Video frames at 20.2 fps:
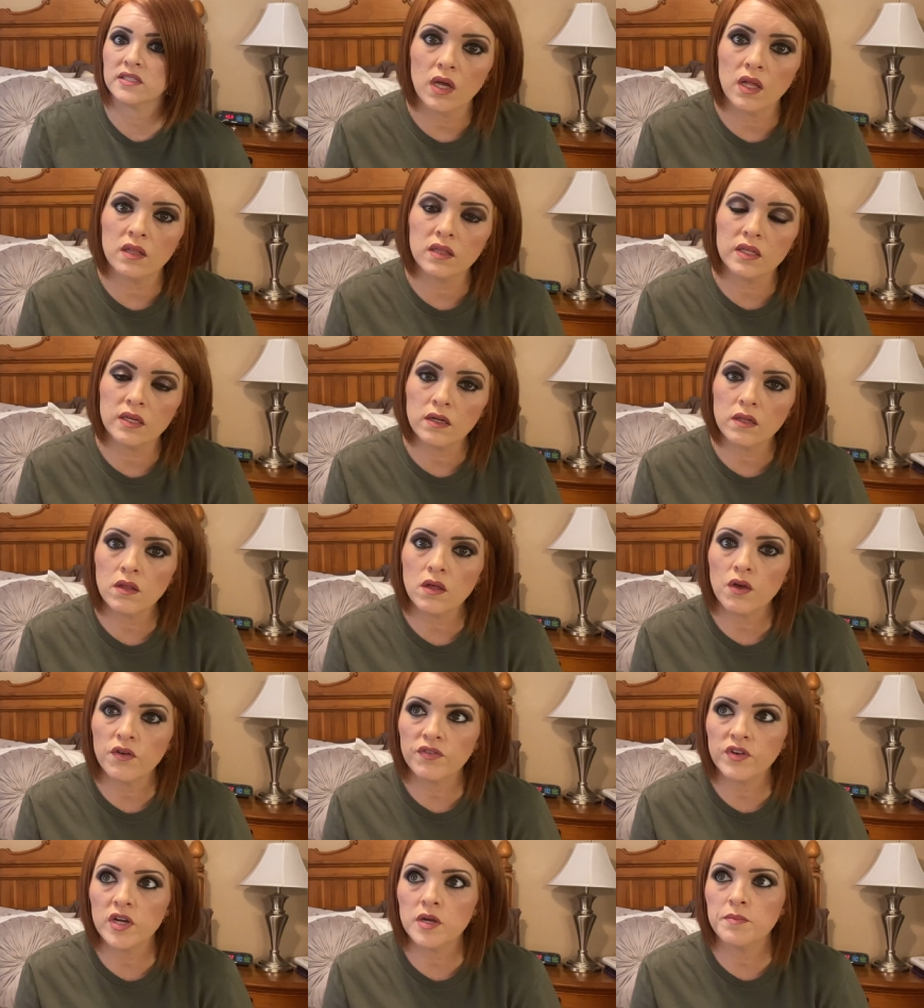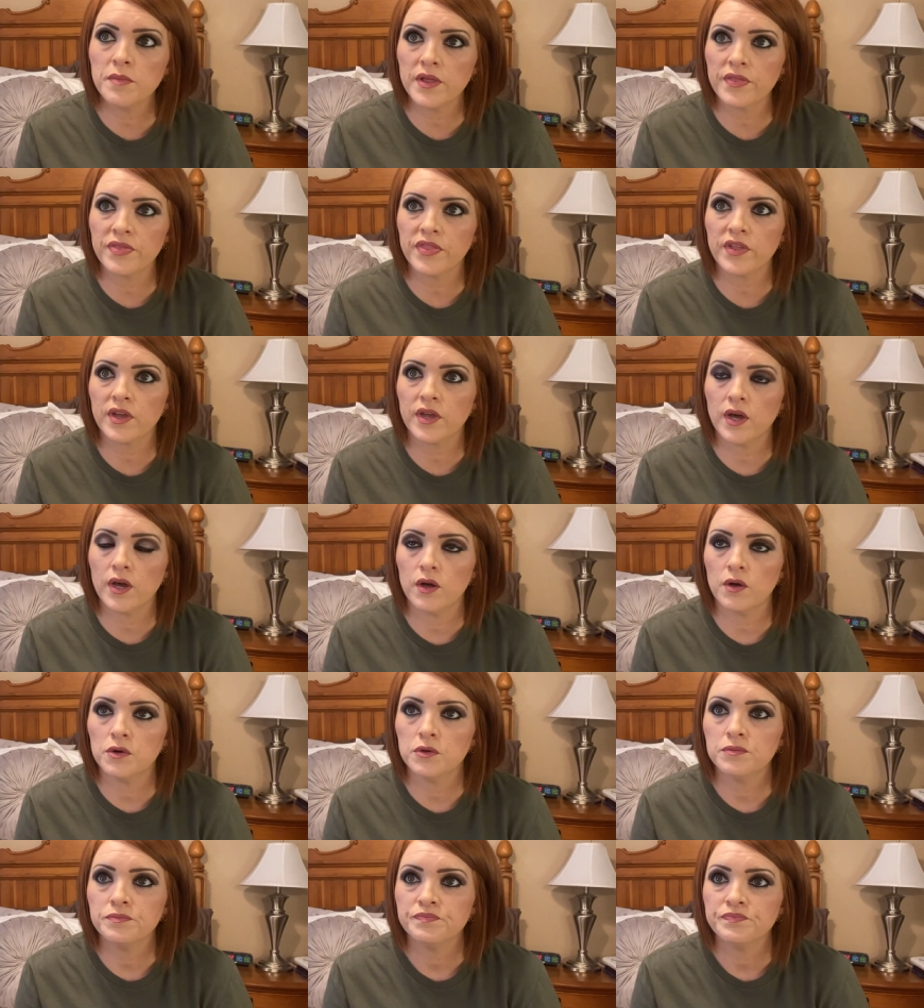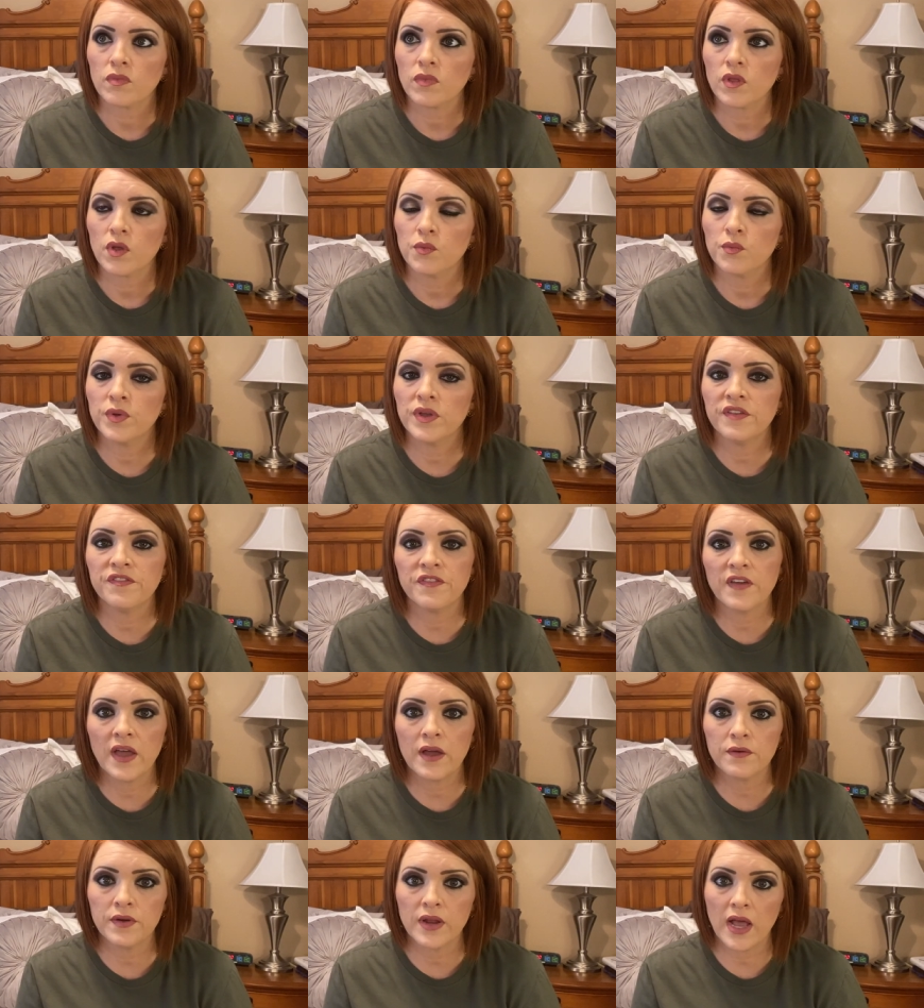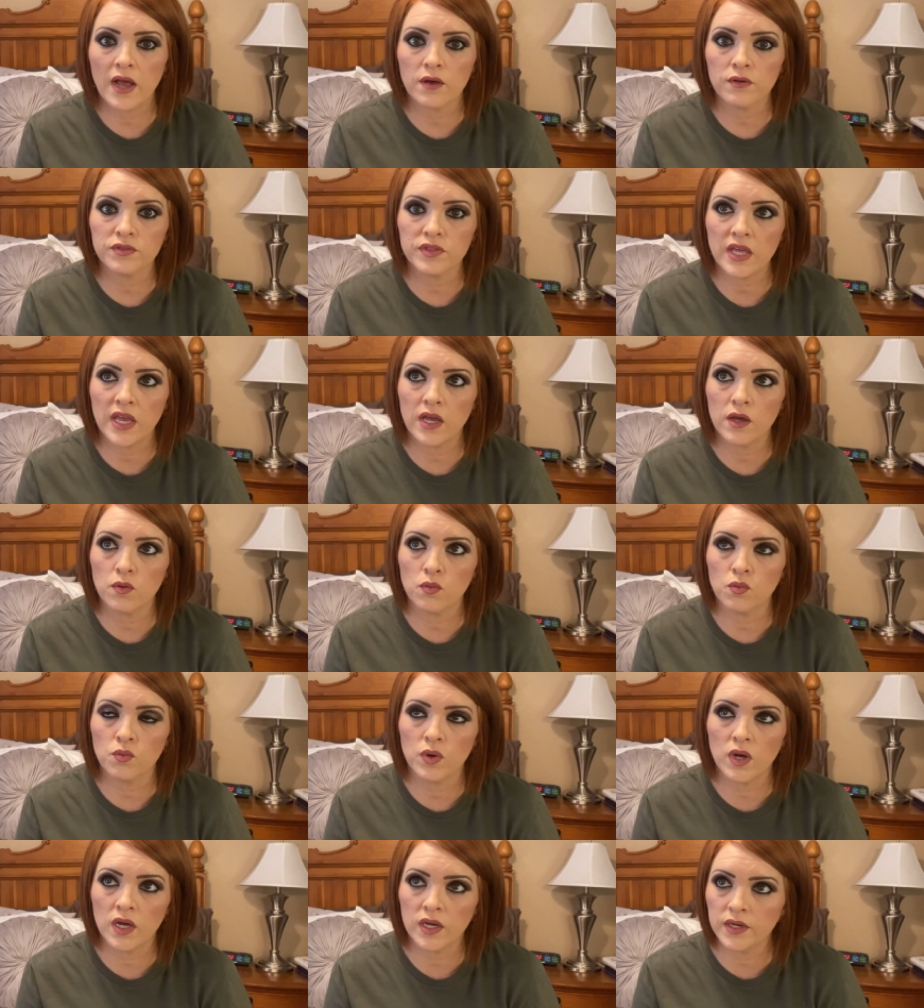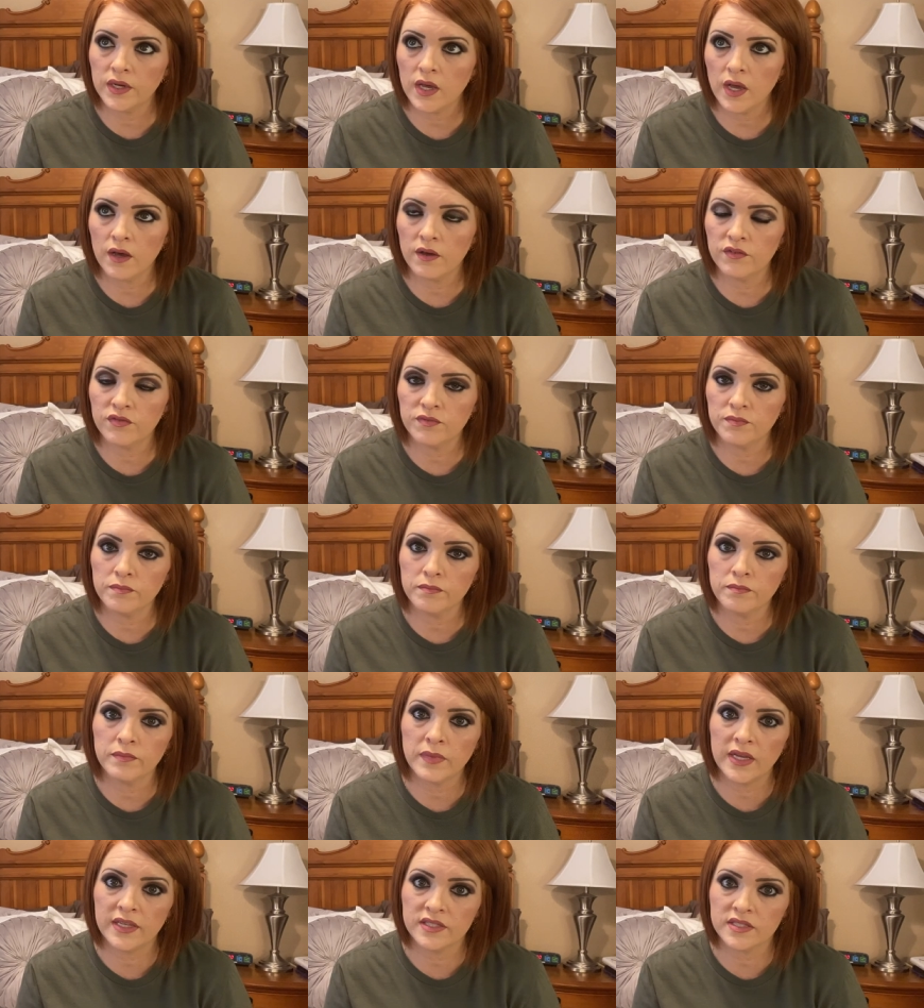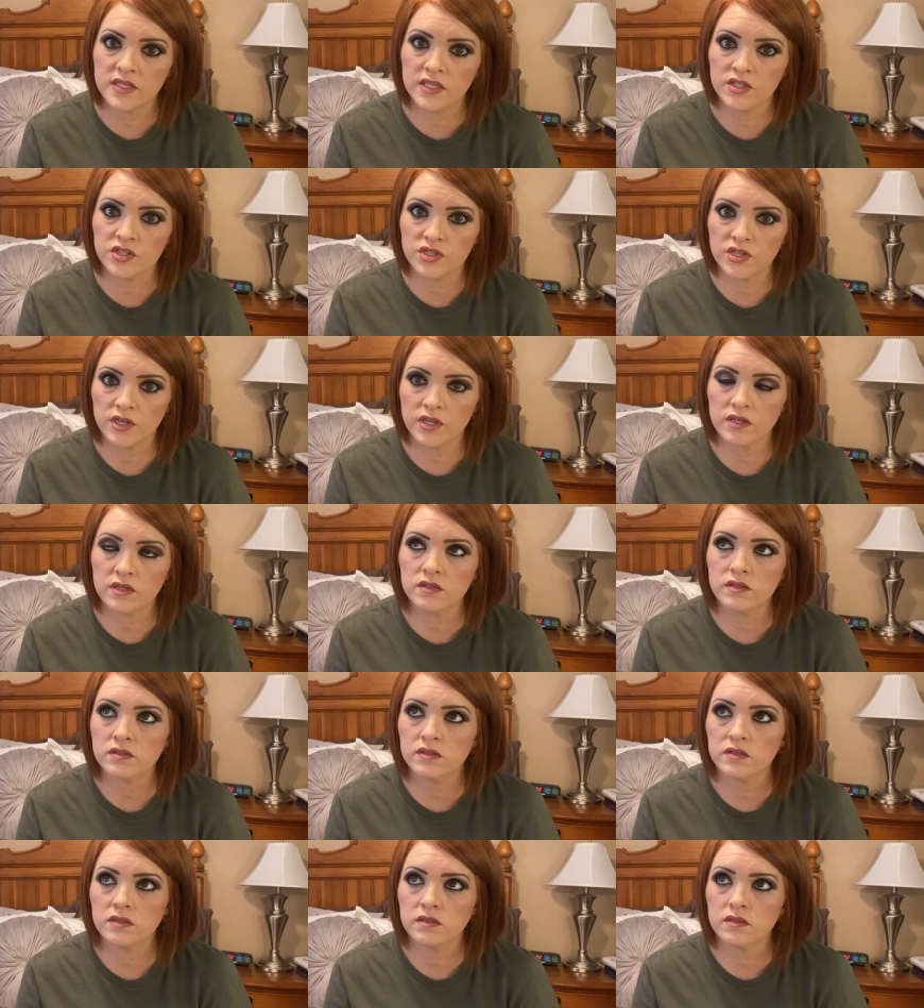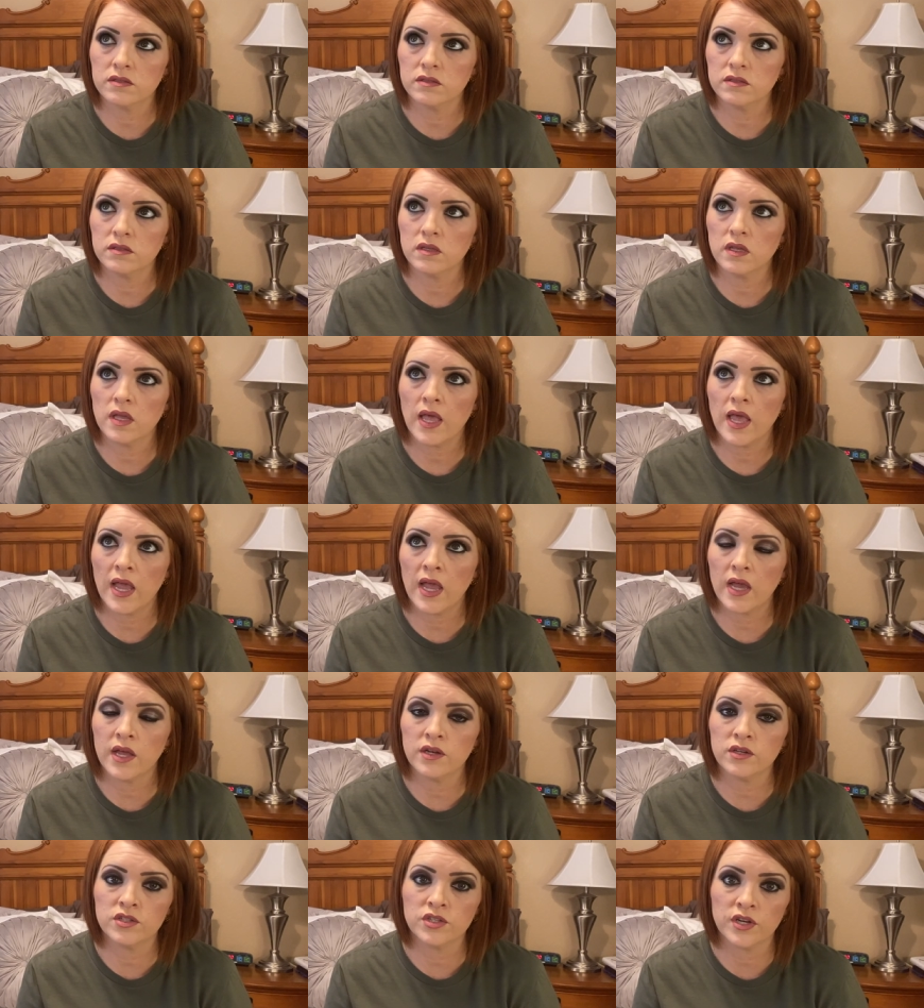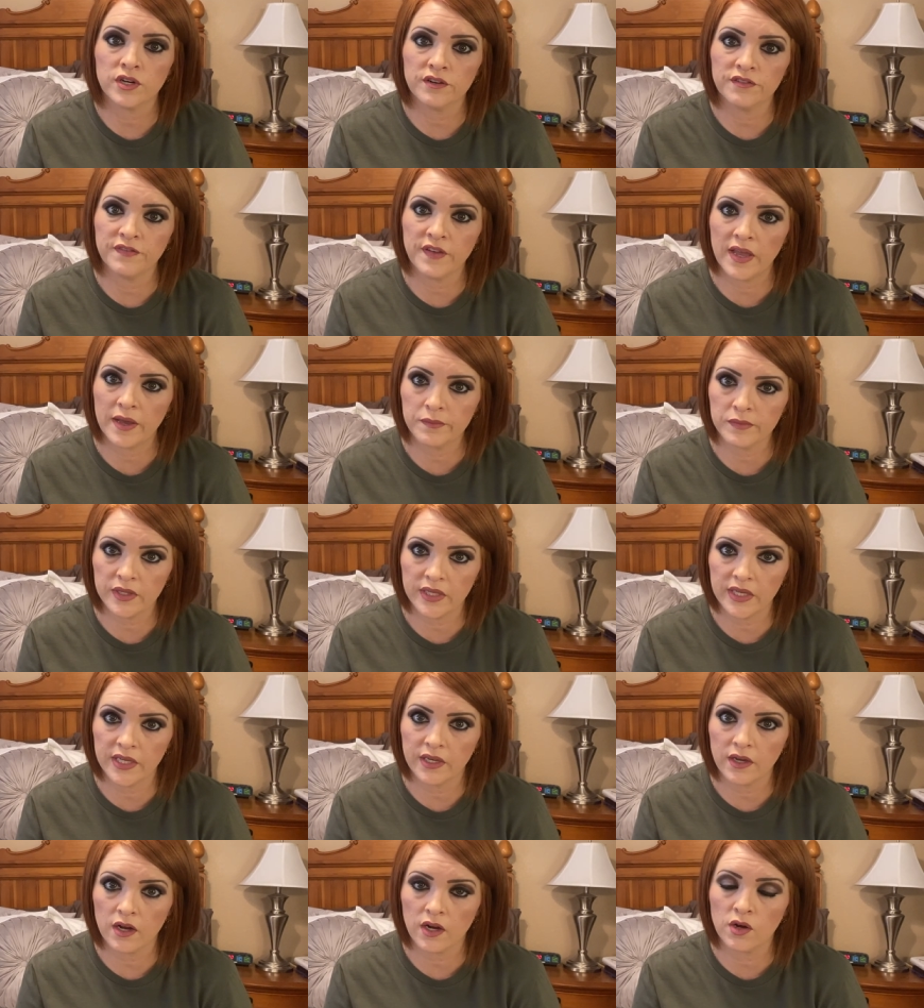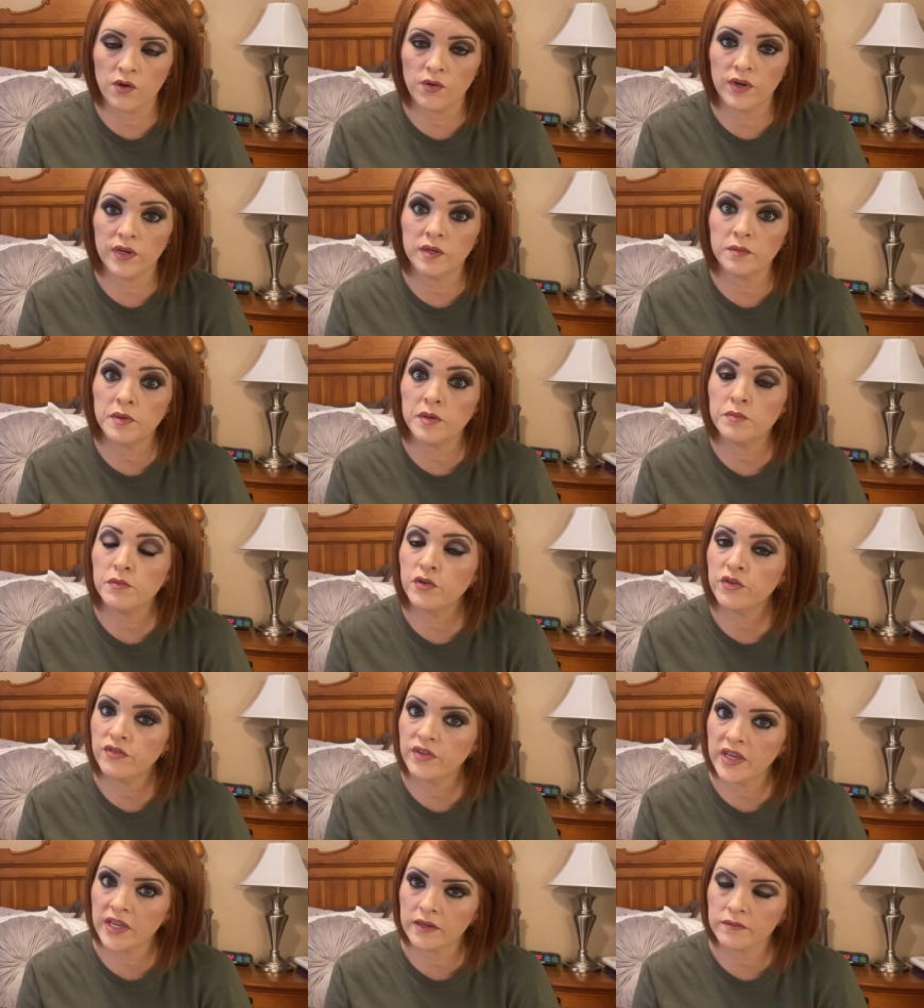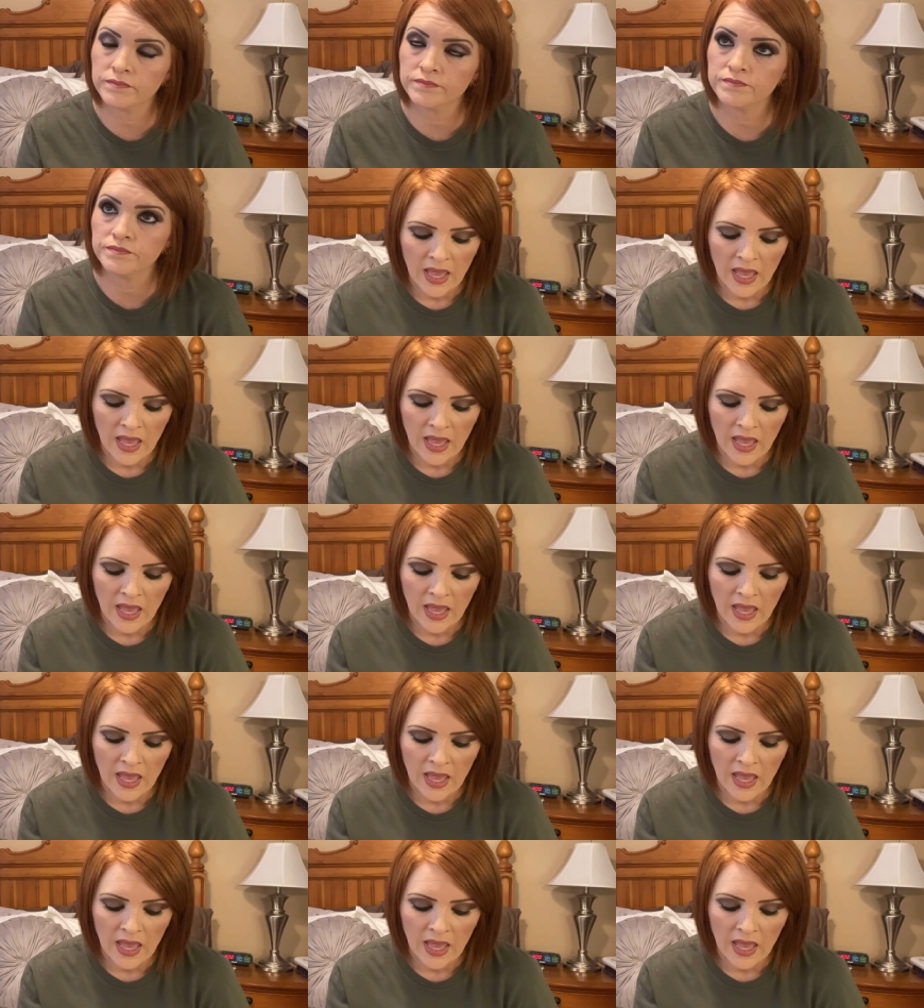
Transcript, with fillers: A little over a month ago, we found out that one of my sisters and her family are going to be moving.